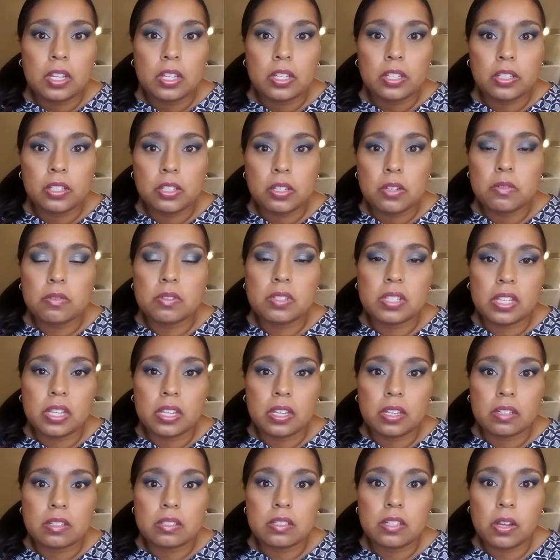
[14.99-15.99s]

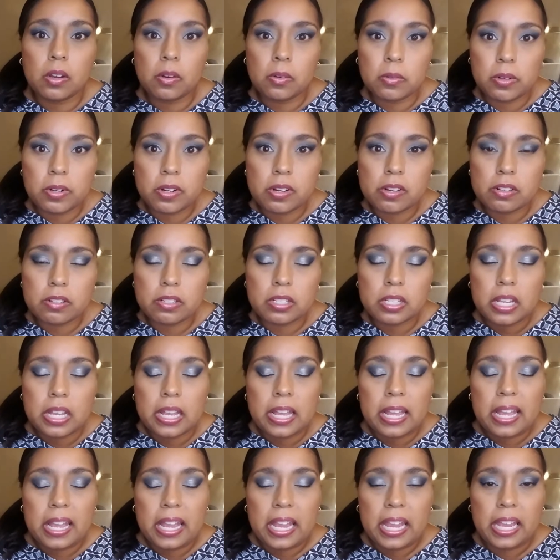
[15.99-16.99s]
using toners
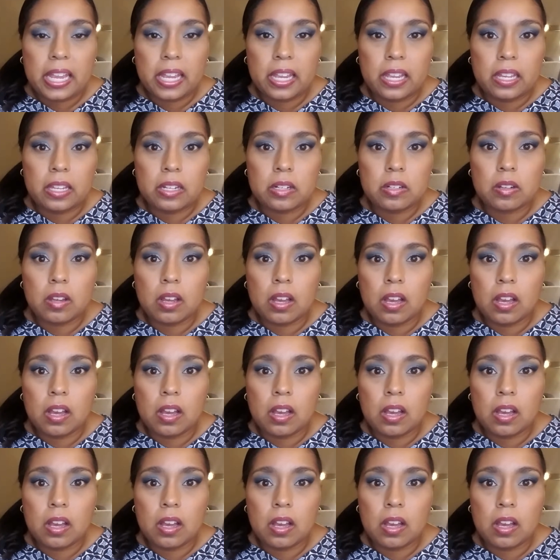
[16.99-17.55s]
and